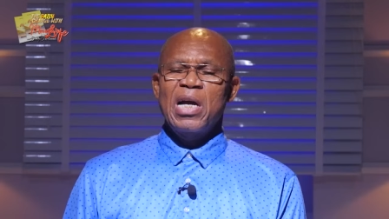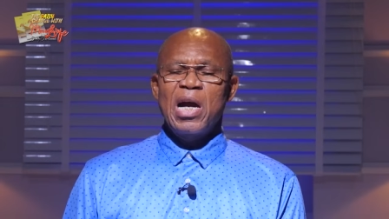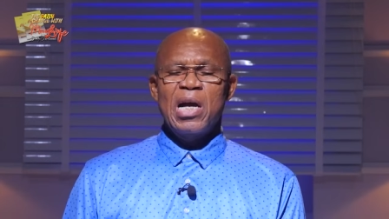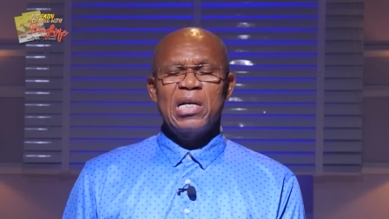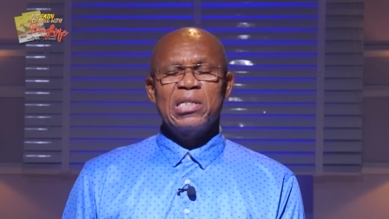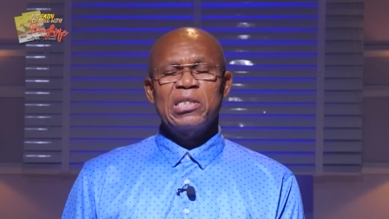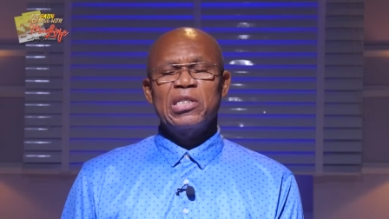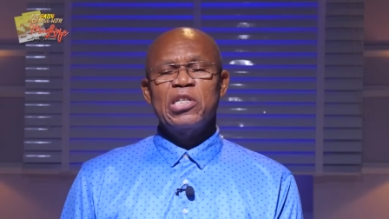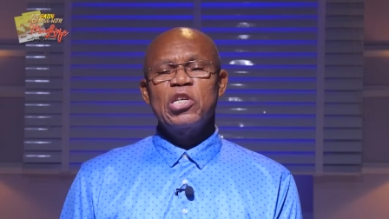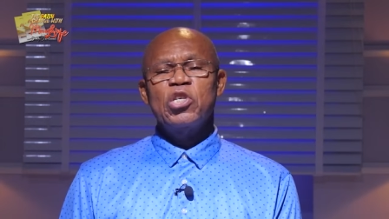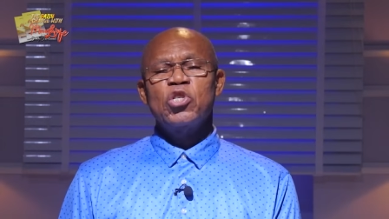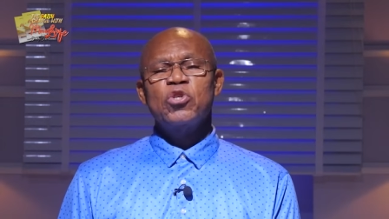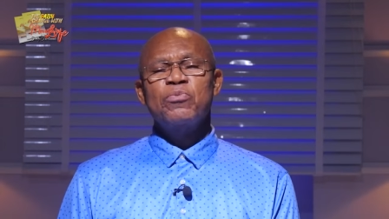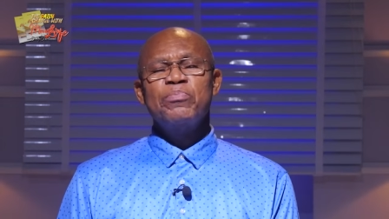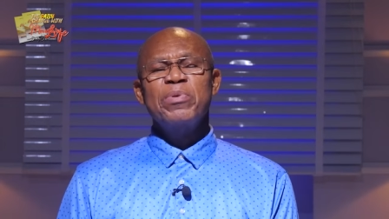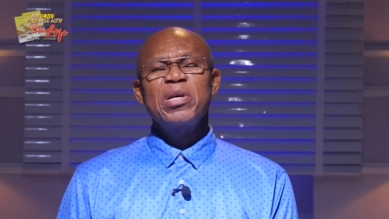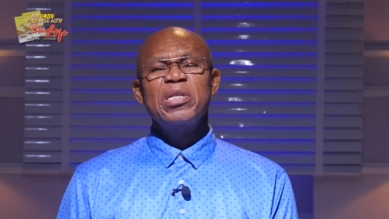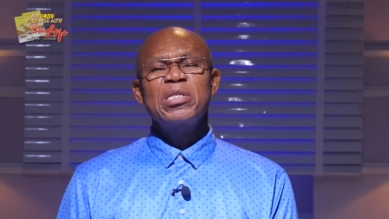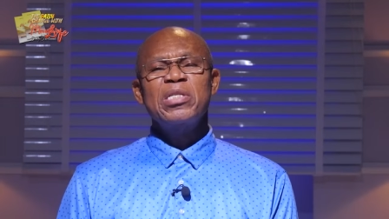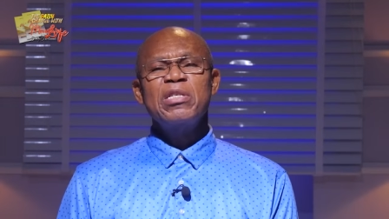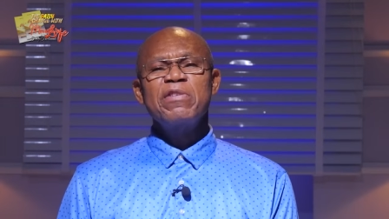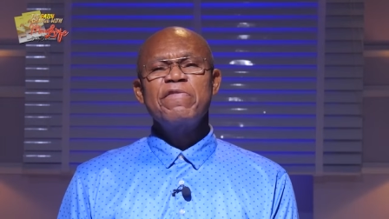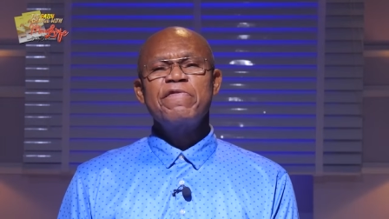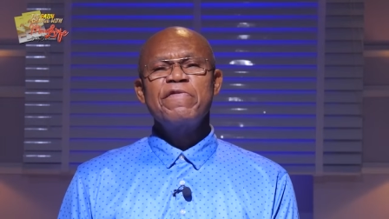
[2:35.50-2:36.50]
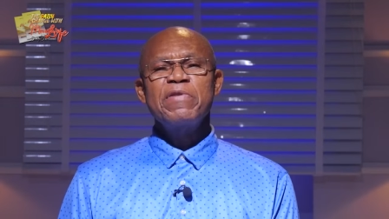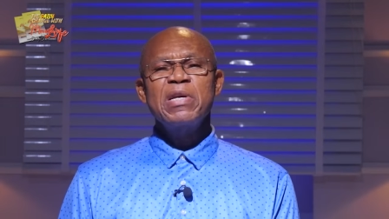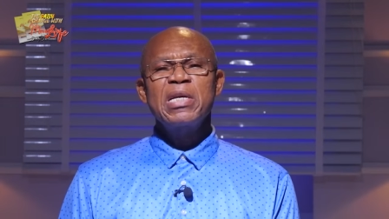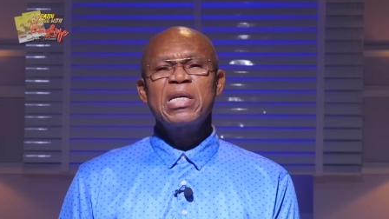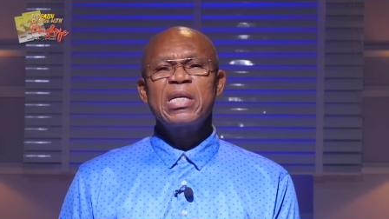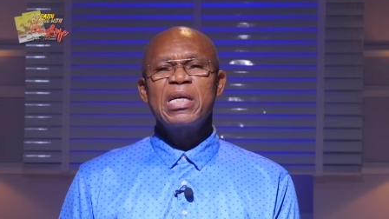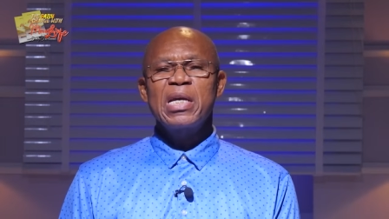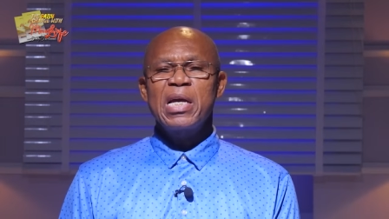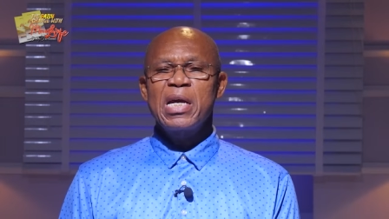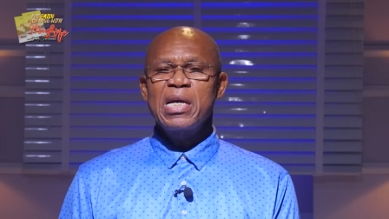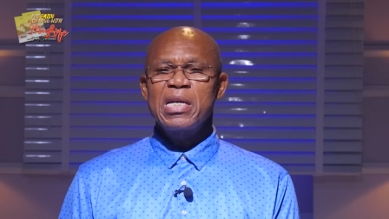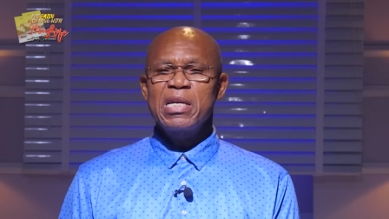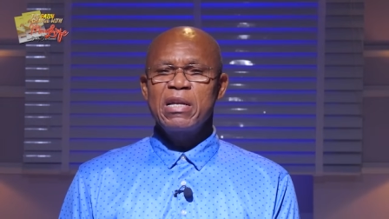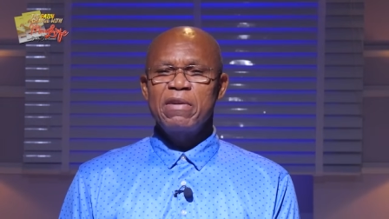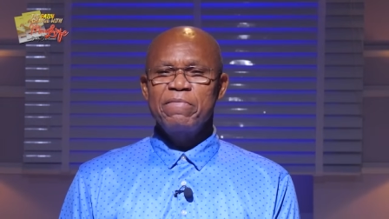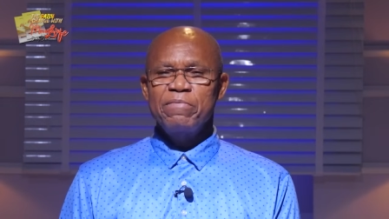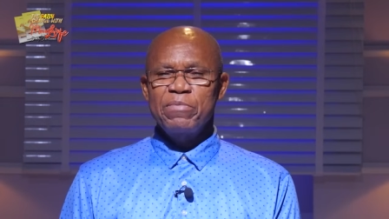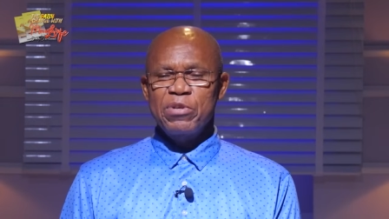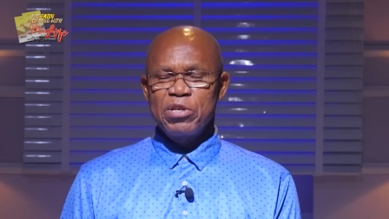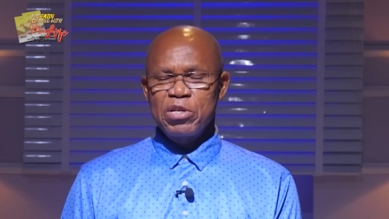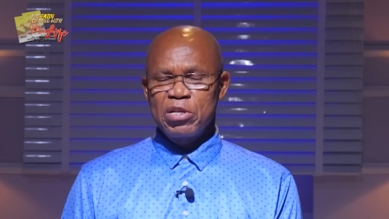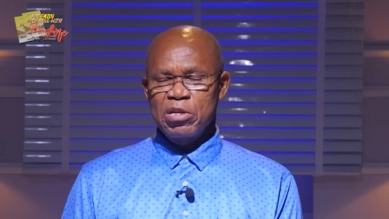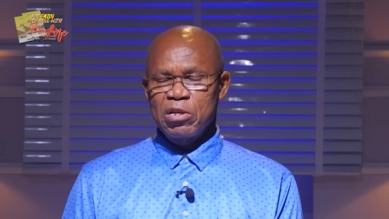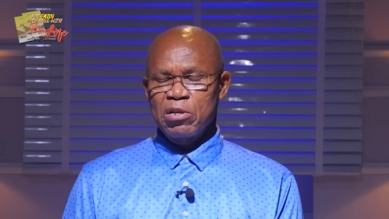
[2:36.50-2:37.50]
as a specific
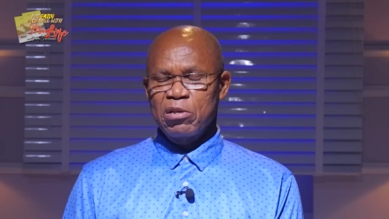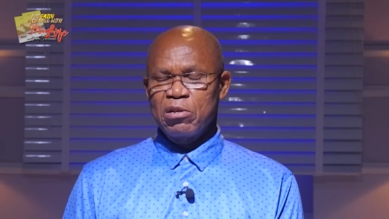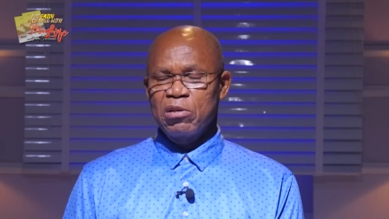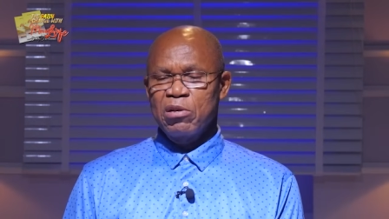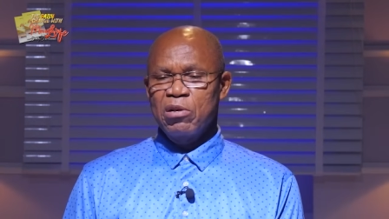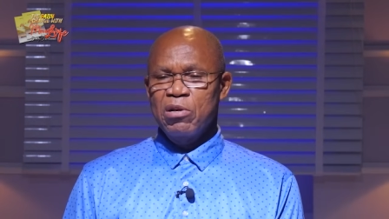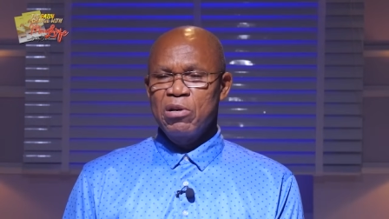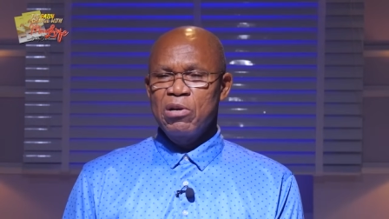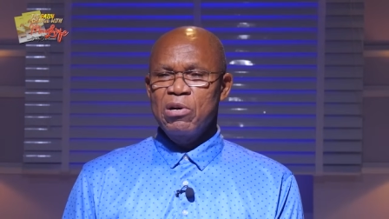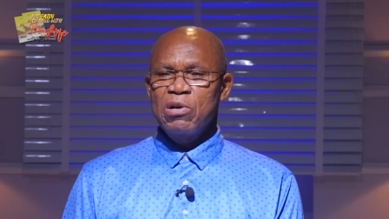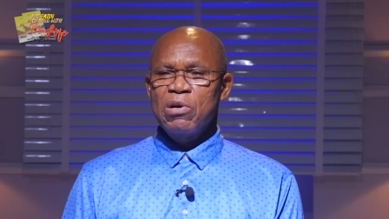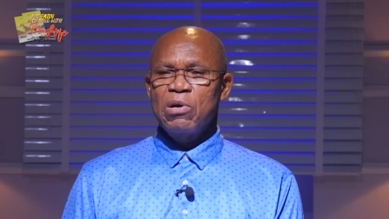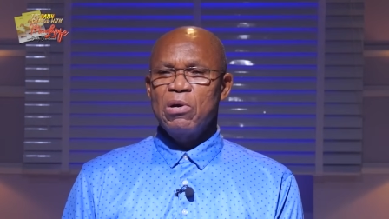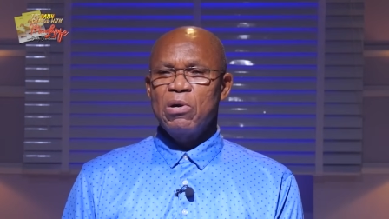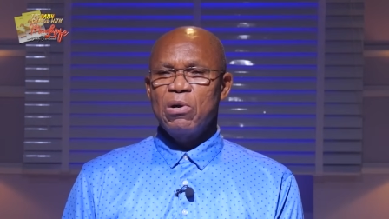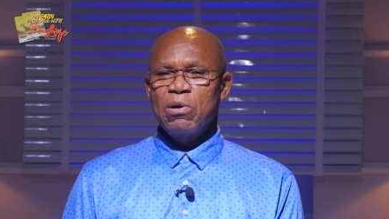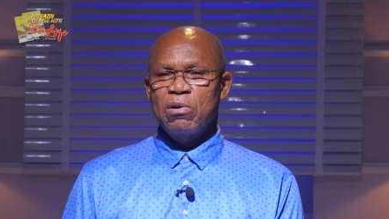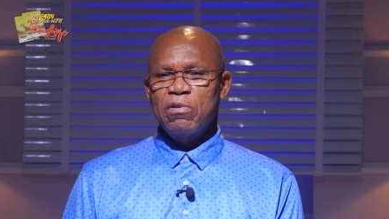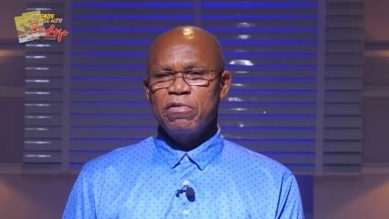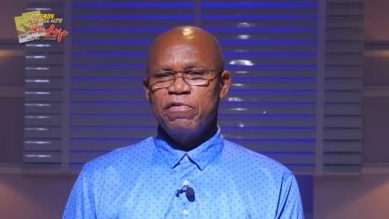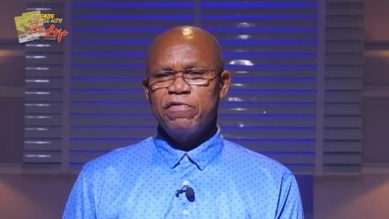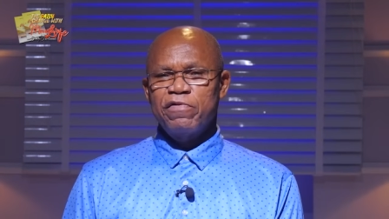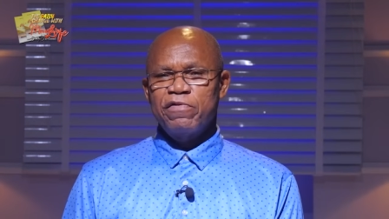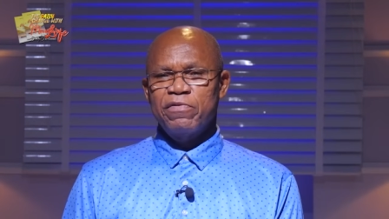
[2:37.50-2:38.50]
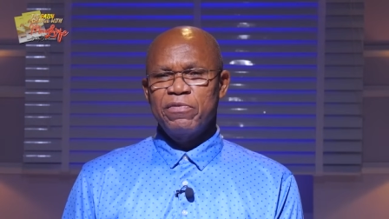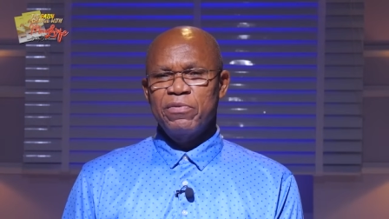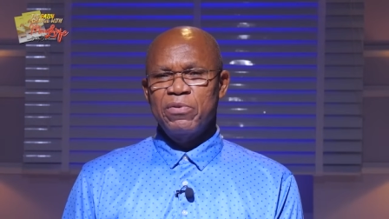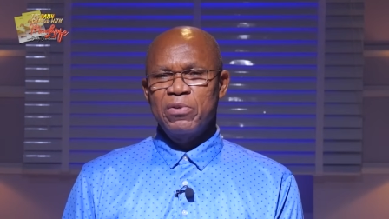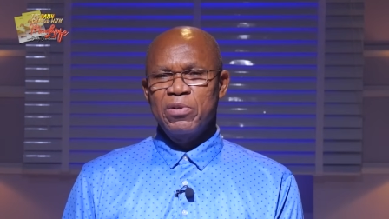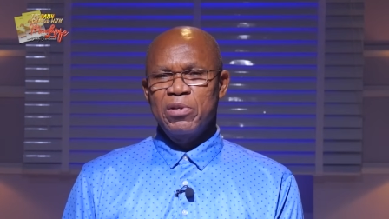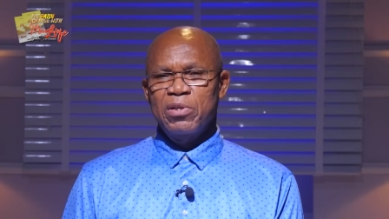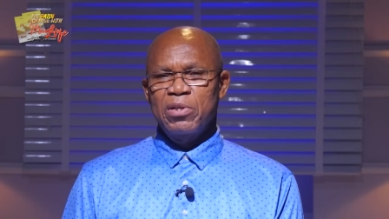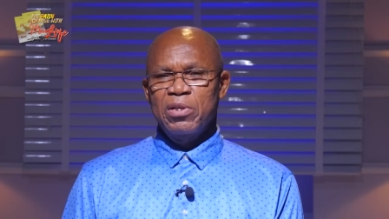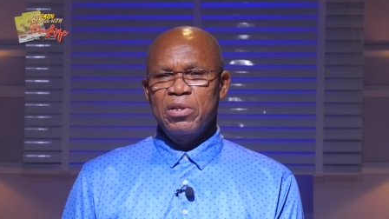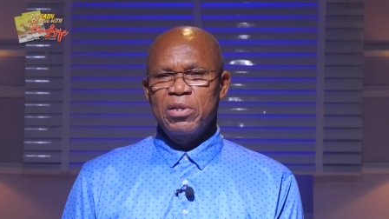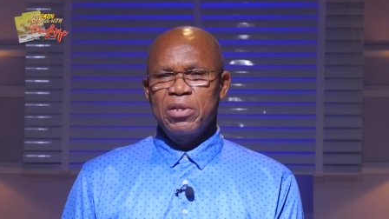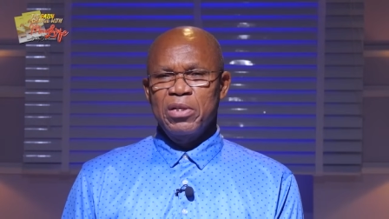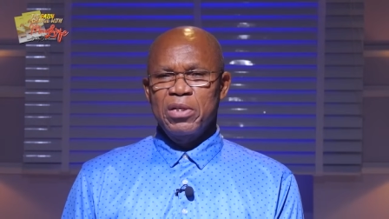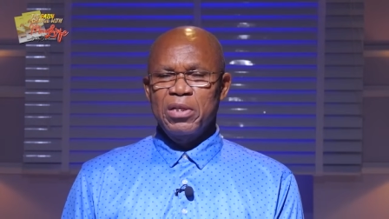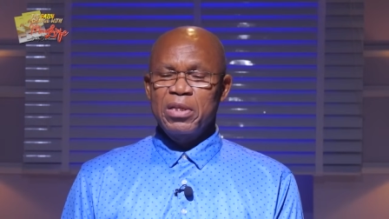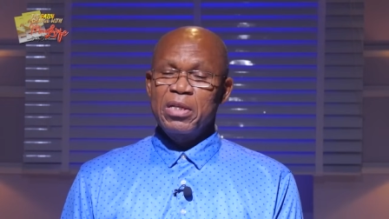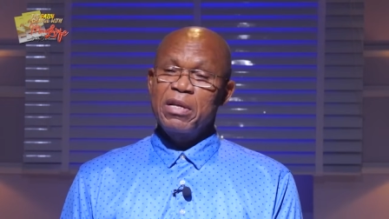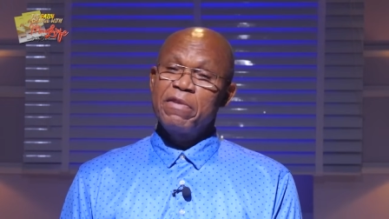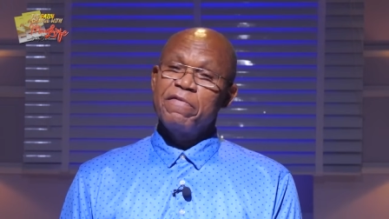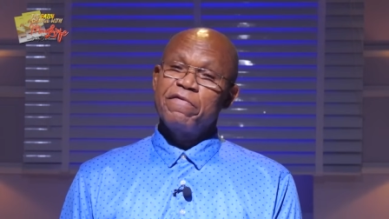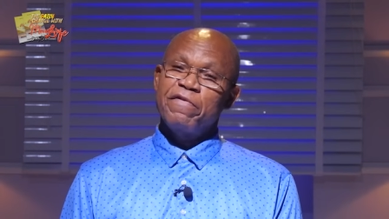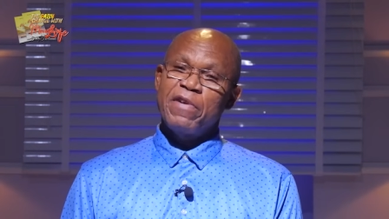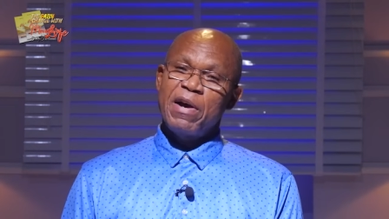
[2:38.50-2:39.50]
enemy of
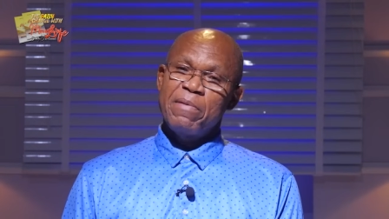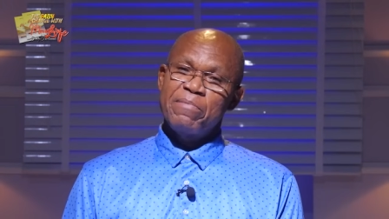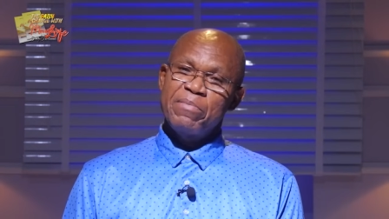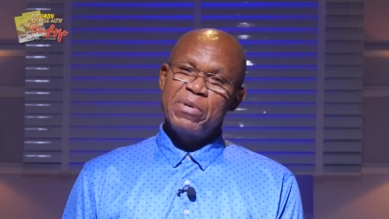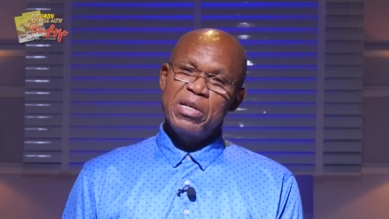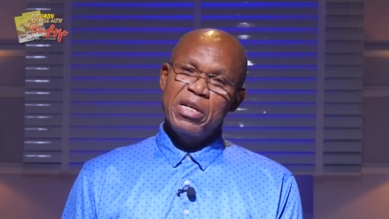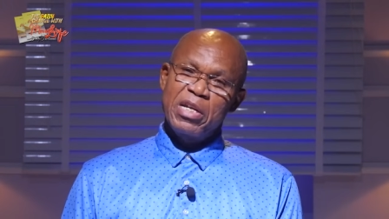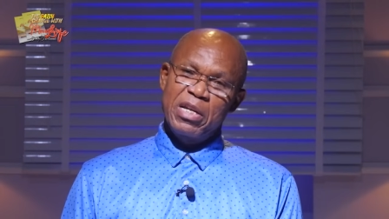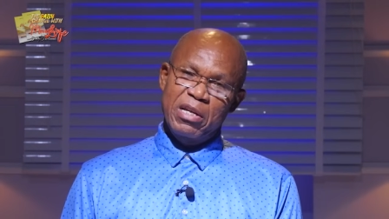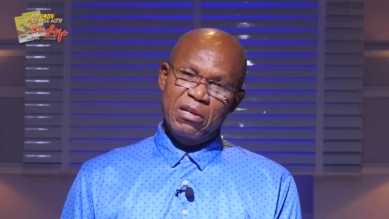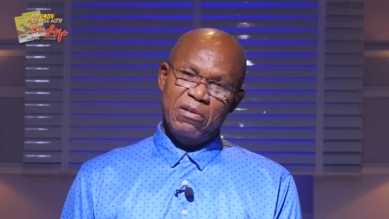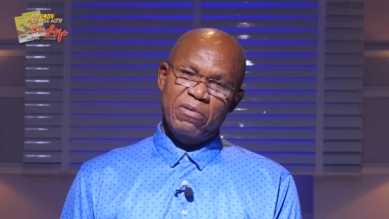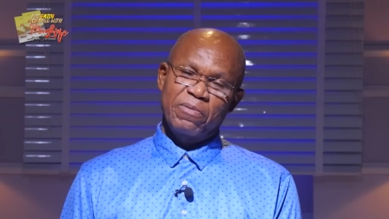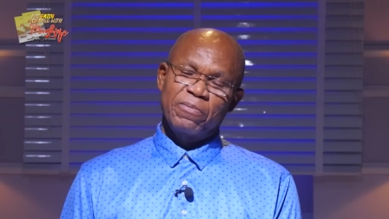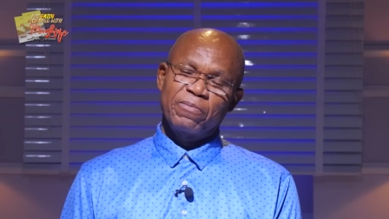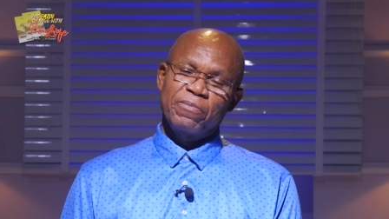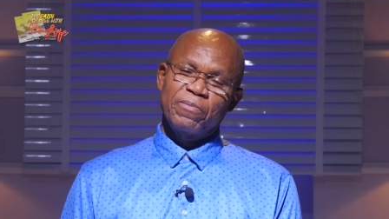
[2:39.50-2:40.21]
the family.